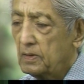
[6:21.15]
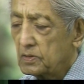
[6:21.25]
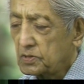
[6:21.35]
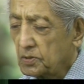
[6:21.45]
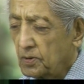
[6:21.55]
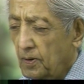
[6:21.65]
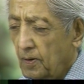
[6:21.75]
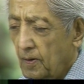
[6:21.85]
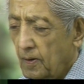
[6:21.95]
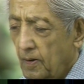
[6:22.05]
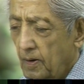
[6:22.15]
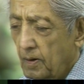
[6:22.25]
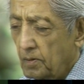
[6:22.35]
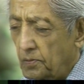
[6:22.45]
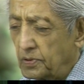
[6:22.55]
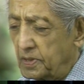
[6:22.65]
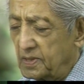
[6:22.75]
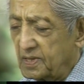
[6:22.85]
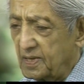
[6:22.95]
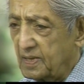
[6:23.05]
So, what
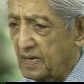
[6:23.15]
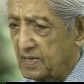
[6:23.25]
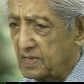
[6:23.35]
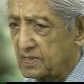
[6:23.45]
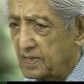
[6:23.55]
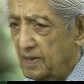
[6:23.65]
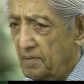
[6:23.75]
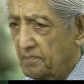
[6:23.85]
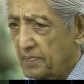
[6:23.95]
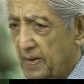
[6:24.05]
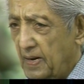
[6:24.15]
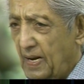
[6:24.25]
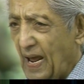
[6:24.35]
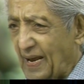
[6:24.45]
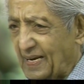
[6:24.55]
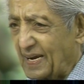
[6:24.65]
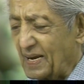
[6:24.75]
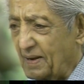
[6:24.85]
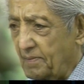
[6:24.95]
is it that is lacking?